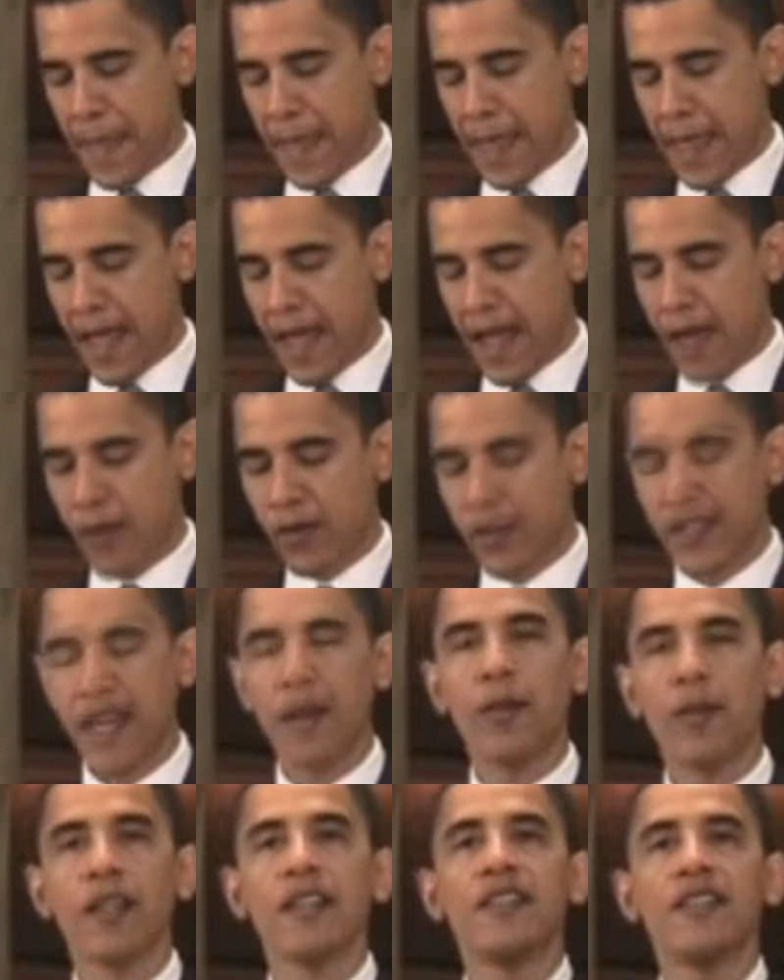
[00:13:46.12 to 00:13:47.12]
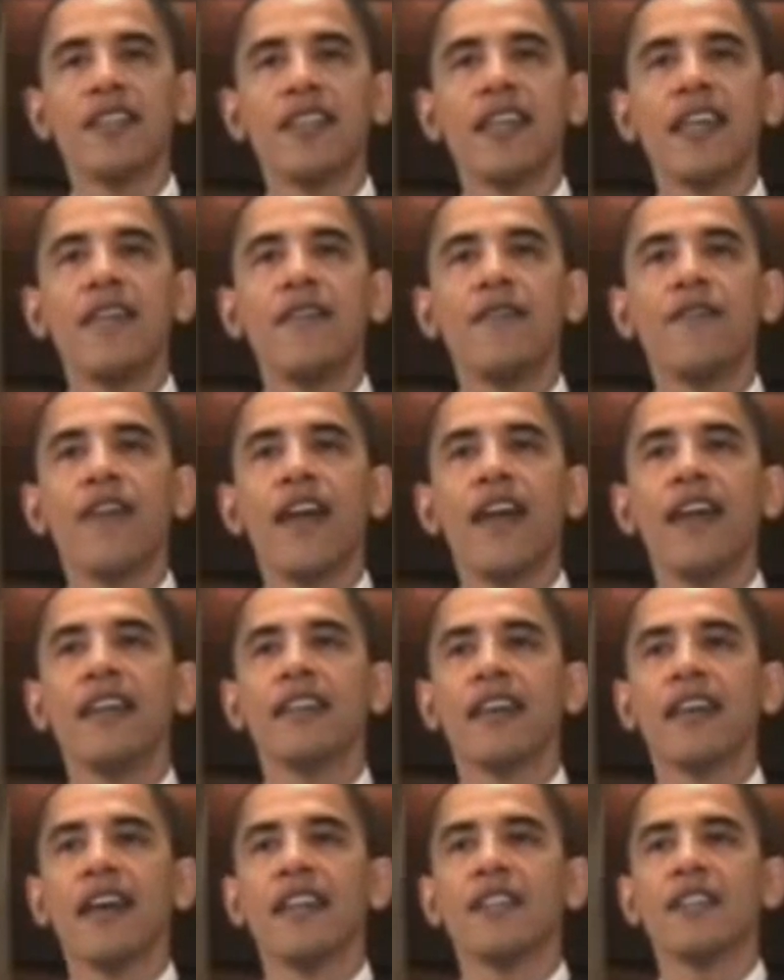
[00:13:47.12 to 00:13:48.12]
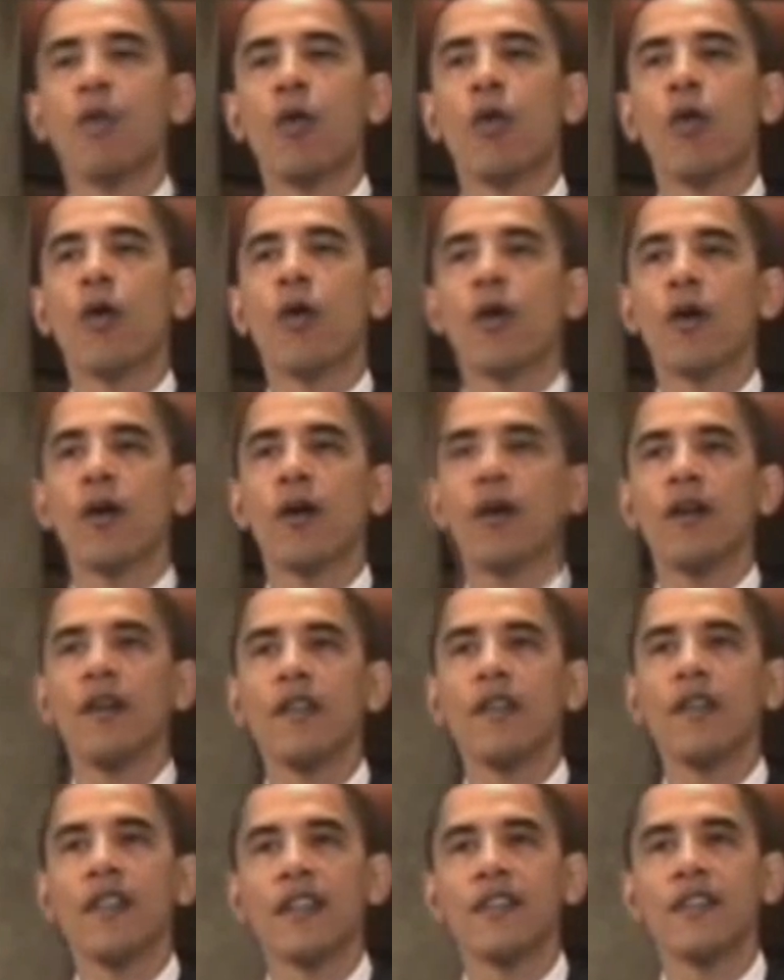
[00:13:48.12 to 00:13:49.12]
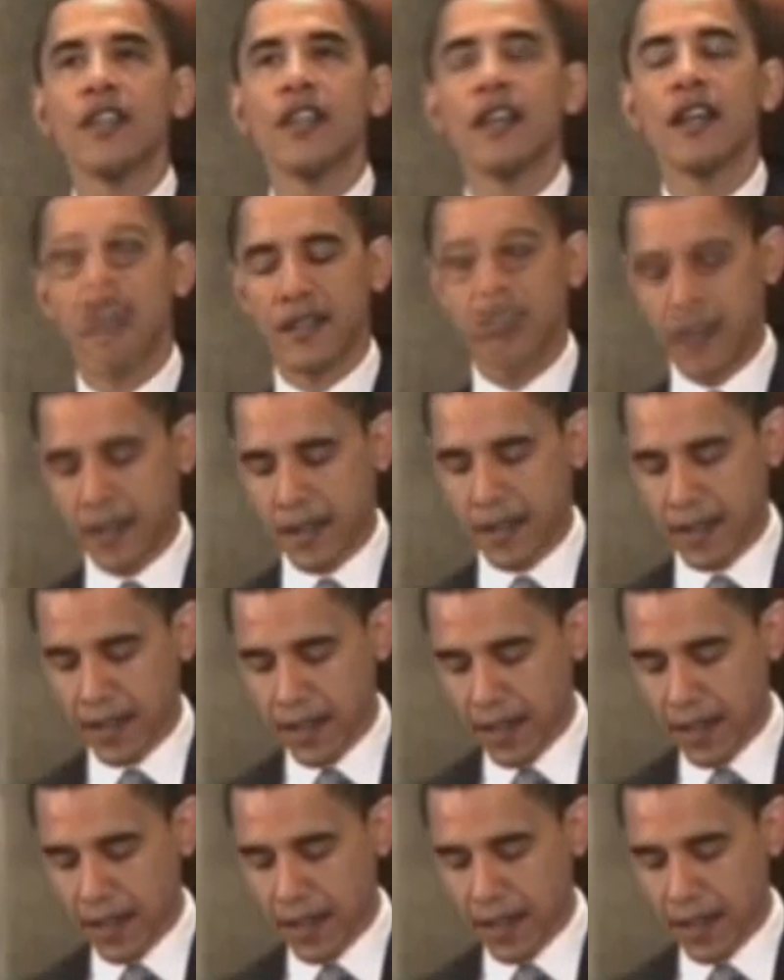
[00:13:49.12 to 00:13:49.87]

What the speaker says: I was able to see faith as more than just